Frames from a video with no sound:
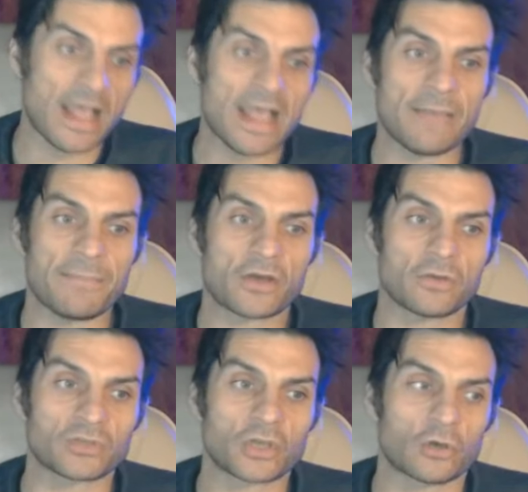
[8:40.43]
It
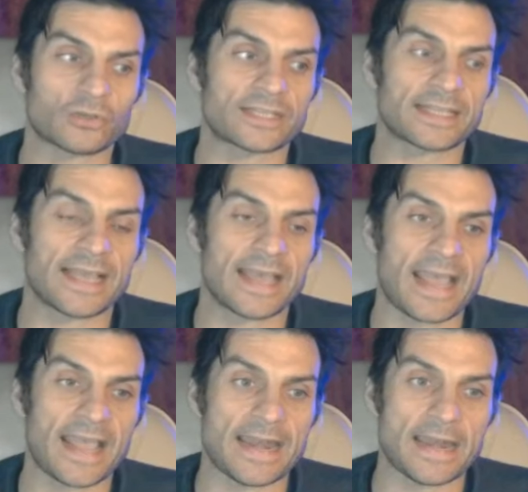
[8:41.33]
becomes costly
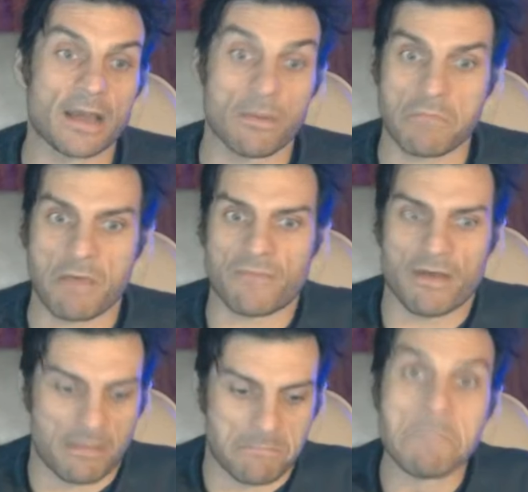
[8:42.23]
in
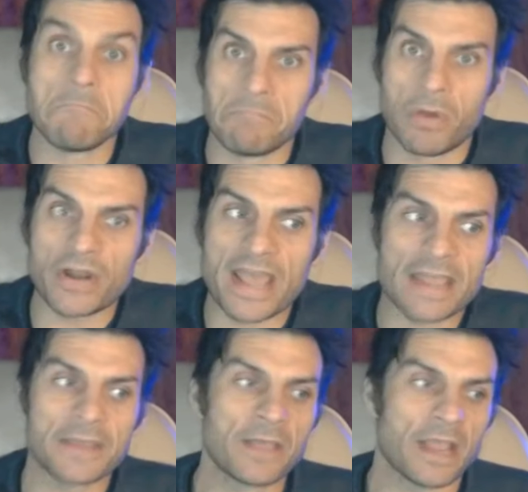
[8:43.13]
money.